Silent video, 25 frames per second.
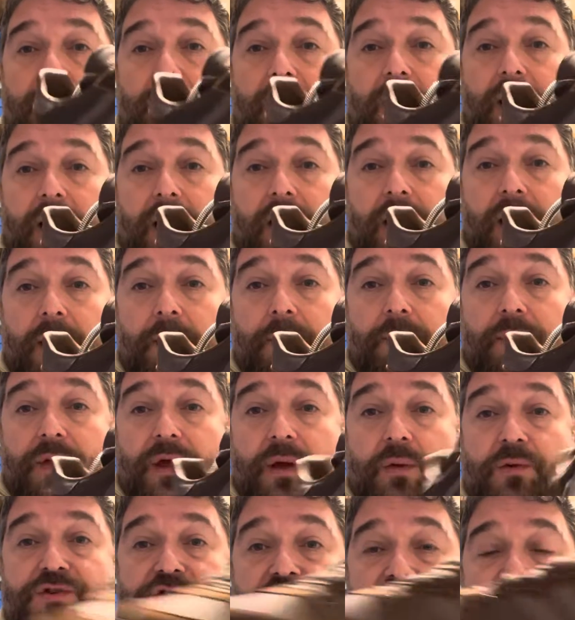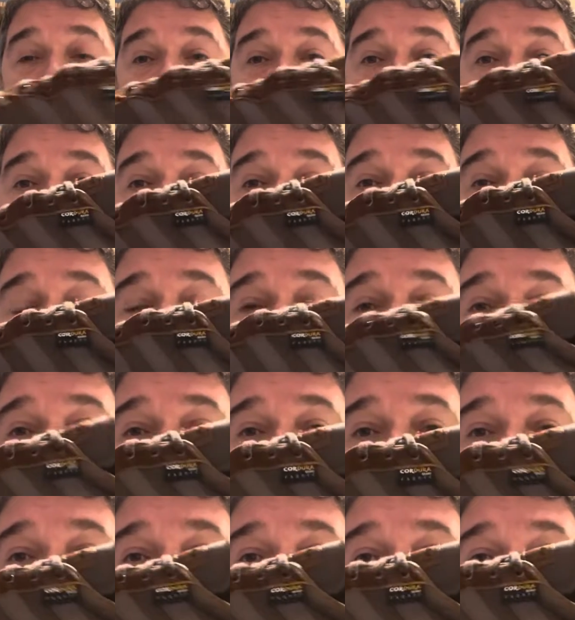It was just the rubber
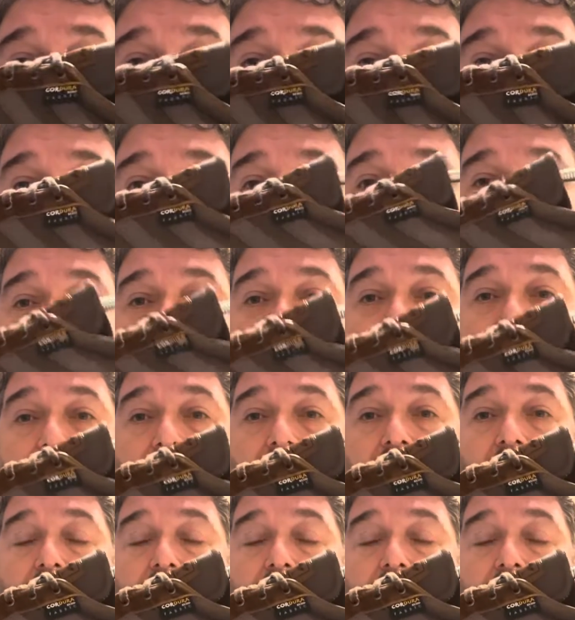sole